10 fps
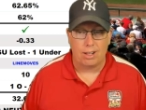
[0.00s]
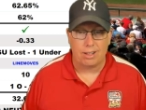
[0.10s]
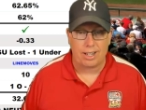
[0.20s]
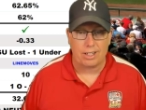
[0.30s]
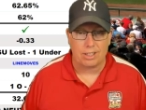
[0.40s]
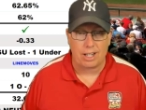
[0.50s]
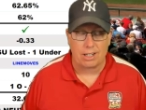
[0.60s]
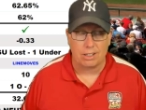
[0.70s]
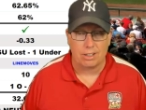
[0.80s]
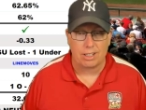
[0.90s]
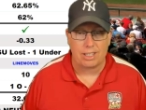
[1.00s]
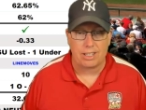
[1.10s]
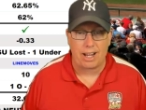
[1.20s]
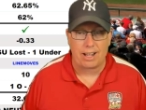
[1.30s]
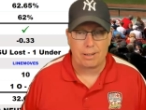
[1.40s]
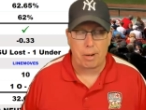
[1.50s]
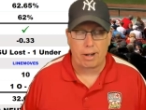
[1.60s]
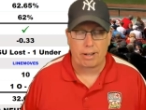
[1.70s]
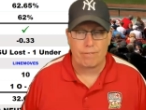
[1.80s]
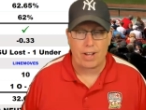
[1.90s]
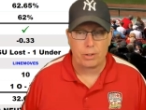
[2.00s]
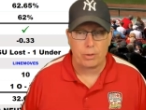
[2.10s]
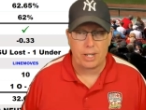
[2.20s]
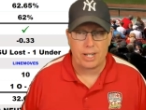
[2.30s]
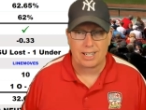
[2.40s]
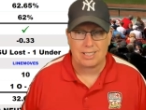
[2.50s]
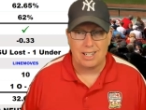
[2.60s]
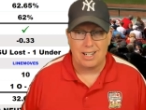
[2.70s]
Taking a look at the daily market value index,